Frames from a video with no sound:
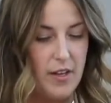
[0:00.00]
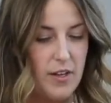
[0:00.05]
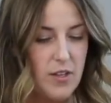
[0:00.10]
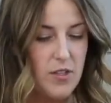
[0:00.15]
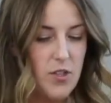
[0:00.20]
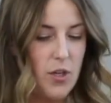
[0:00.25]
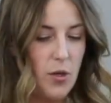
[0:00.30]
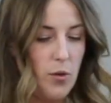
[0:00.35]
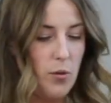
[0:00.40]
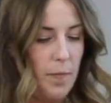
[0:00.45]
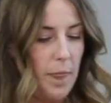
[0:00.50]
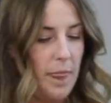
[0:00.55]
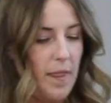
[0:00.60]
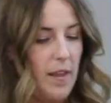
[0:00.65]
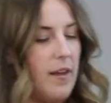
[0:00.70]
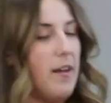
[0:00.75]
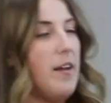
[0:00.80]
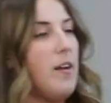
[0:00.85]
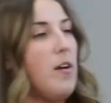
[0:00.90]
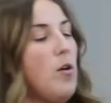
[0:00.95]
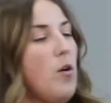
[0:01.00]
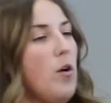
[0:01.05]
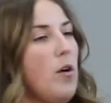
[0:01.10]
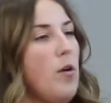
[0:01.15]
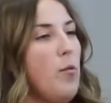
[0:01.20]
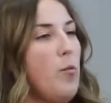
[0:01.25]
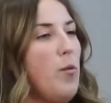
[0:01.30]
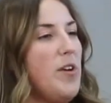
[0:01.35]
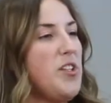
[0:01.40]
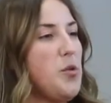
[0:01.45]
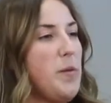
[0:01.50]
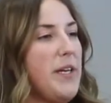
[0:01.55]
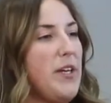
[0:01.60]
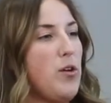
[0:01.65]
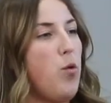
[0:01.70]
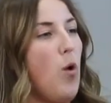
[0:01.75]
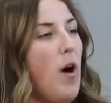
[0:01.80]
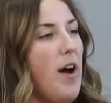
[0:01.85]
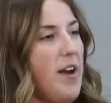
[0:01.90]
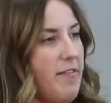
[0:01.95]
So once we
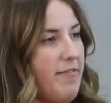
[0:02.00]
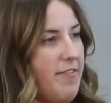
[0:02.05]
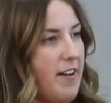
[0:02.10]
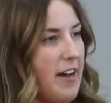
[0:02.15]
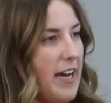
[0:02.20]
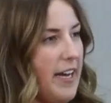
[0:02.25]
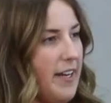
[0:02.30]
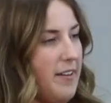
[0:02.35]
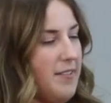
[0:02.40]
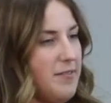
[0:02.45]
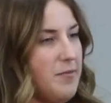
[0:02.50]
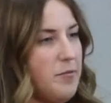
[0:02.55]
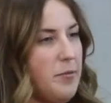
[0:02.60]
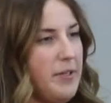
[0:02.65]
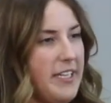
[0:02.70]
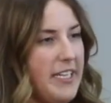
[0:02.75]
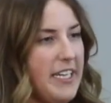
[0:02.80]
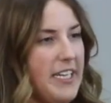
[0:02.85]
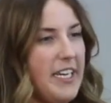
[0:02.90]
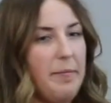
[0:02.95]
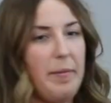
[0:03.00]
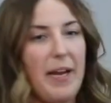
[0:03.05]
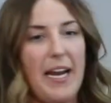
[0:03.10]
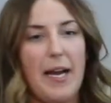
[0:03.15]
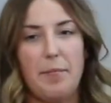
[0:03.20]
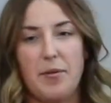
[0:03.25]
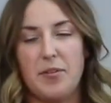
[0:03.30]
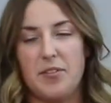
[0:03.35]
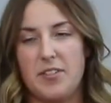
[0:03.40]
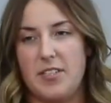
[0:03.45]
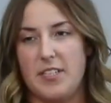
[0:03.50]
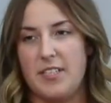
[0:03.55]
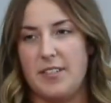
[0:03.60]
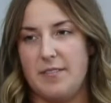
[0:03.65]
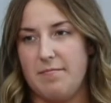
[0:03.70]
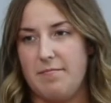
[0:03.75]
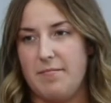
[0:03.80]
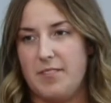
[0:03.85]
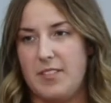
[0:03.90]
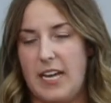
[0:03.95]
quantify, we need to be able to
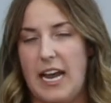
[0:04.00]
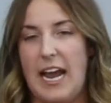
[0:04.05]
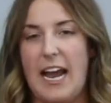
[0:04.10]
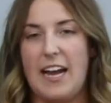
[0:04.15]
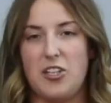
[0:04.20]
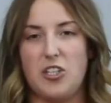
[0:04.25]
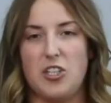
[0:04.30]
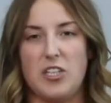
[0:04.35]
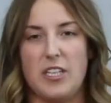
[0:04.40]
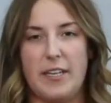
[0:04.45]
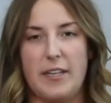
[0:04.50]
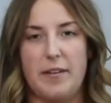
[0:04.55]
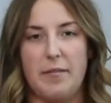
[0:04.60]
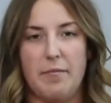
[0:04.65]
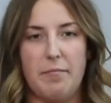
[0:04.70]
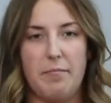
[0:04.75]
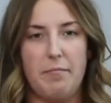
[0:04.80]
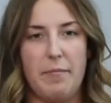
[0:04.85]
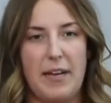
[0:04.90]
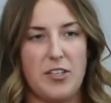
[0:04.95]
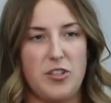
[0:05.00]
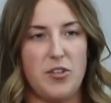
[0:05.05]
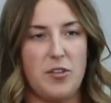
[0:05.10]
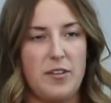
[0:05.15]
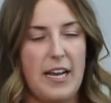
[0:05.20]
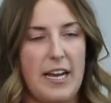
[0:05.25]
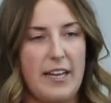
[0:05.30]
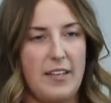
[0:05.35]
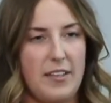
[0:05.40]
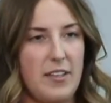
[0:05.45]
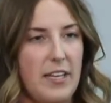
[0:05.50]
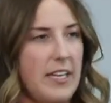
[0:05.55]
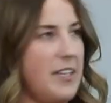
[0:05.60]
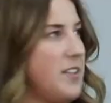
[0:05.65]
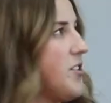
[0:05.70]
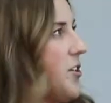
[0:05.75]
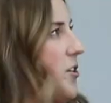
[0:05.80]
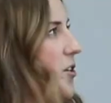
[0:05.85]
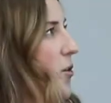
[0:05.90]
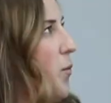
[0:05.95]
actually measure that in
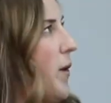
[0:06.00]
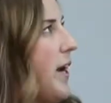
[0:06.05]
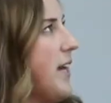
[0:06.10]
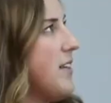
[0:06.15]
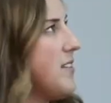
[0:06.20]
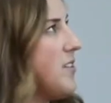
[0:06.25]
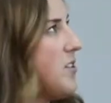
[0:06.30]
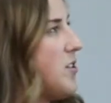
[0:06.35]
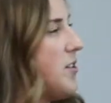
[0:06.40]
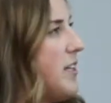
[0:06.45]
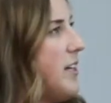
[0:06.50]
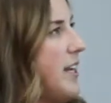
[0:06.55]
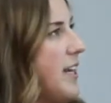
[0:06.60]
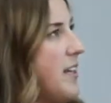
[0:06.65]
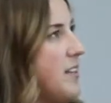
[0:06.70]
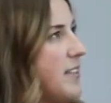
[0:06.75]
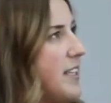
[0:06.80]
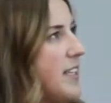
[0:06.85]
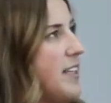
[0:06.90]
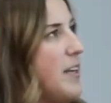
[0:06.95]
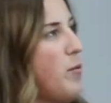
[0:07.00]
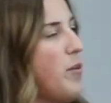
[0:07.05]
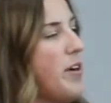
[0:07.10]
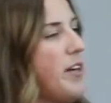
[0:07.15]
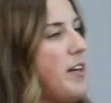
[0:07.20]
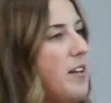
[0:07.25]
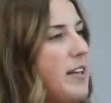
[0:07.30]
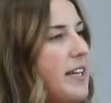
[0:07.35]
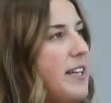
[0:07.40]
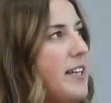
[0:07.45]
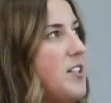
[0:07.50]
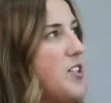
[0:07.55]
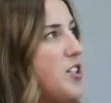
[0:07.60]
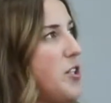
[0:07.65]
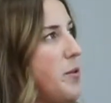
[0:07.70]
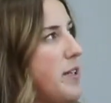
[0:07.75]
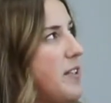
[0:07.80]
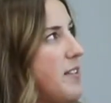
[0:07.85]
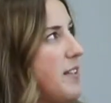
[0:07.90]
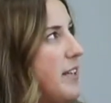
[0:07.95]
certain ways. And so the next thing that we're going to lead
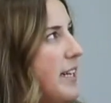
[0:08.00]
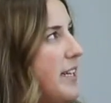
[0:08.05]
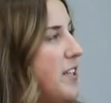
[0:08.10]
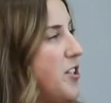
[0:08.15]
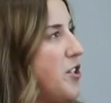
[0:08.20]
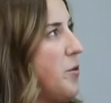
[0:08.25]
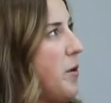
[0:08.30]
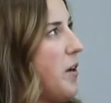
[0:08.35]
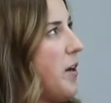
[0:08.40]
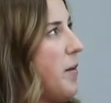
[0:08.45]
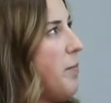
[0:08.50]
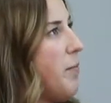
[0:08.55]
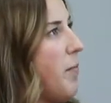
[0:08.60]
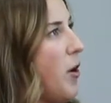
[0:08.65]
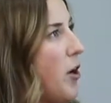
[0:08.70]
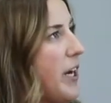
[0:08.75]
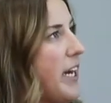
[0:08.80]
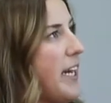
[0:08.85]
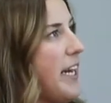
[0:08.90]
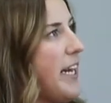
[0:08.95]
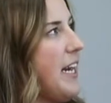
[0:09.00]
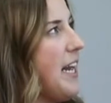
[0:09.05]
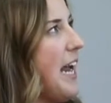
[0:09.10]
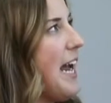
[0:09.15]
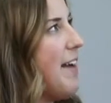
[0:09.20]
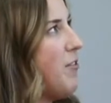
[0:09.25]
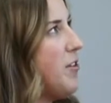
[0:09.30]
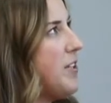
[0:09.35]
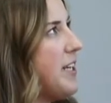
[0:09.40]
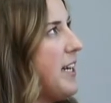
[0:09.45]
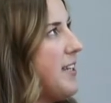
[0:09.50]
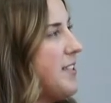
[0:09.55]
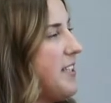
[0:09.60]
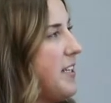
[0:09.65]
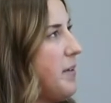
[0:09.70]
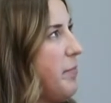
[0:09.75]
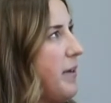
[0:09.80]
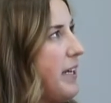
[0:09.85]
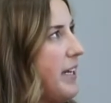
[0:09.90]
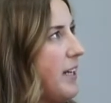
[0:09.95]
into is into our marketing and
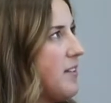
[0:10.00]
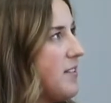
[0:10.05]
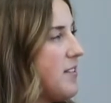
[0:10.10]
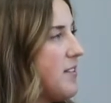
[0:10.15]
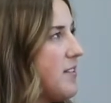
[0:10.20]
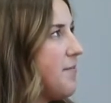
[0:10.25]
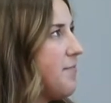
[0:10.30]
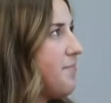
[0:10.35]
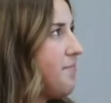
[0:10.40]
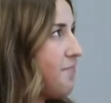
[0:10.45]
advertising piece.